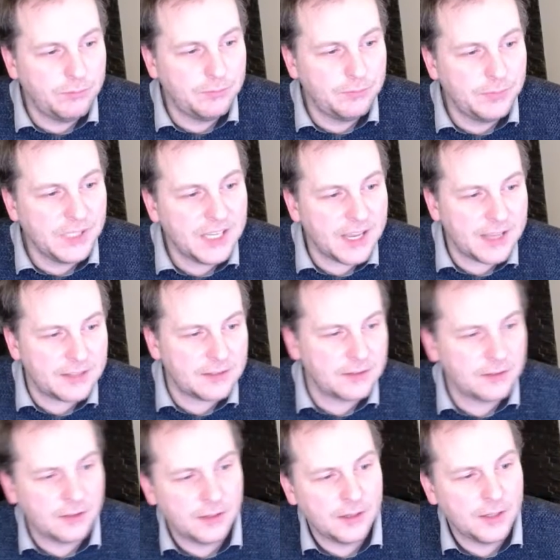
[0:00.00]
BS.
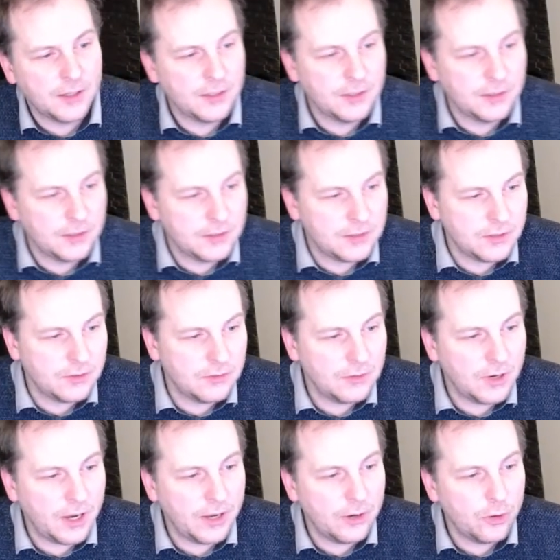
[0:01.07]
So
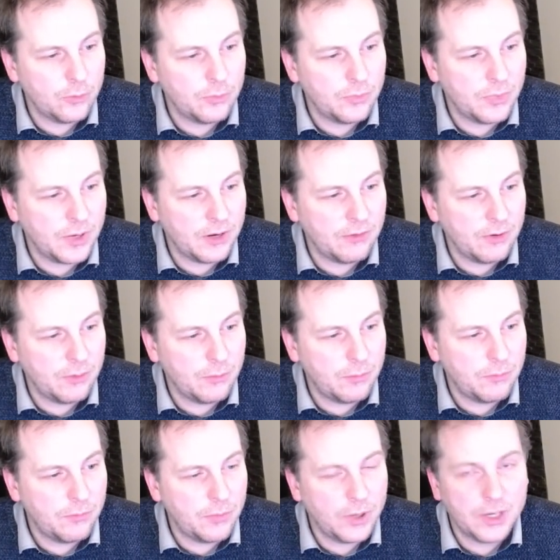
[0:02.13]
I hope
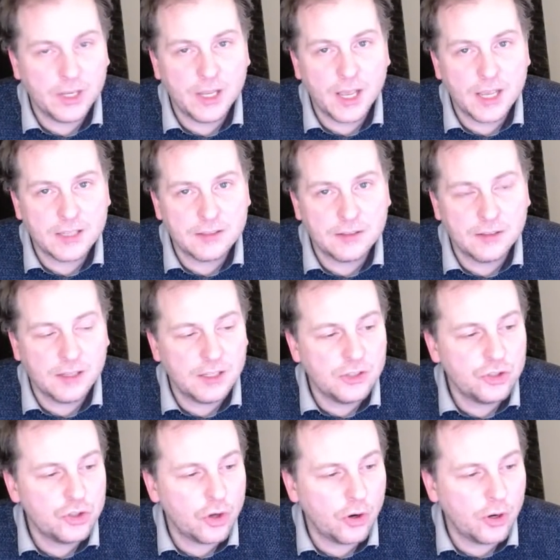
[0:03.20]
everybody has an
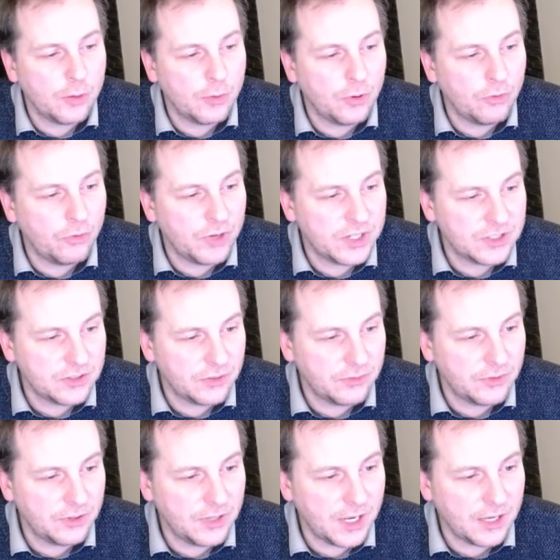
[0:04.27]
enjoyable rest of
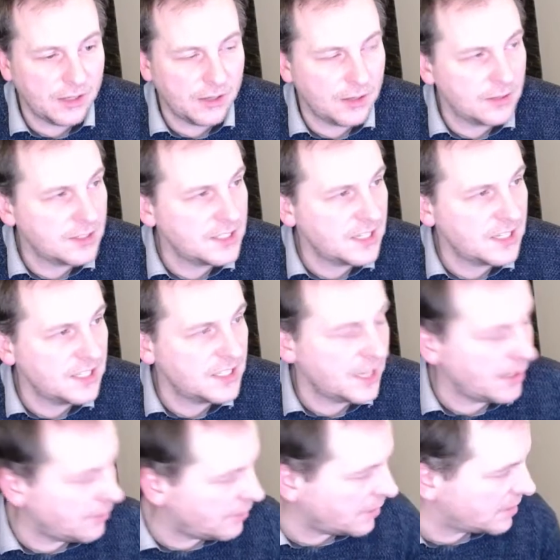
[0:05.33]
the day, and stay
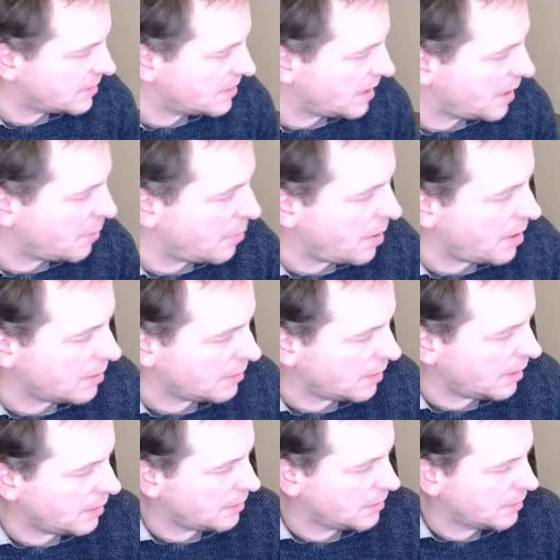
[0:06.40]
safe and stay apart
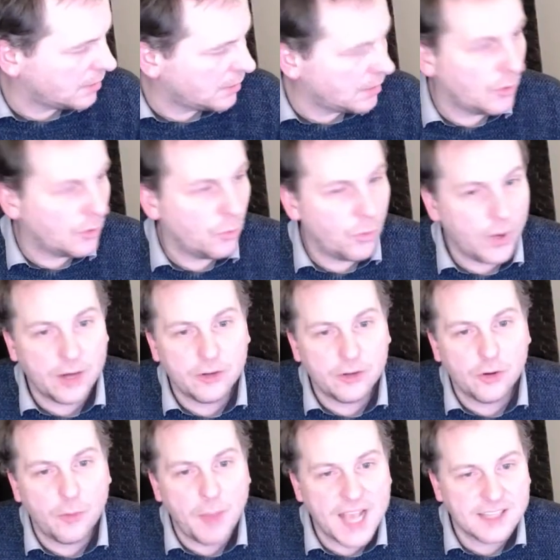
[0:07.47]
and wear
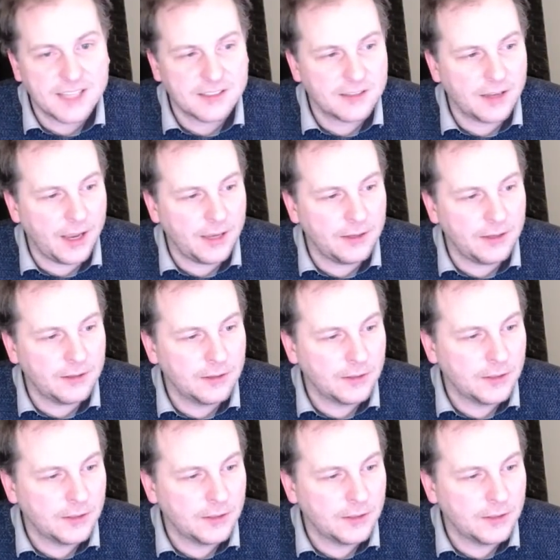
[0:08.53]
your mask and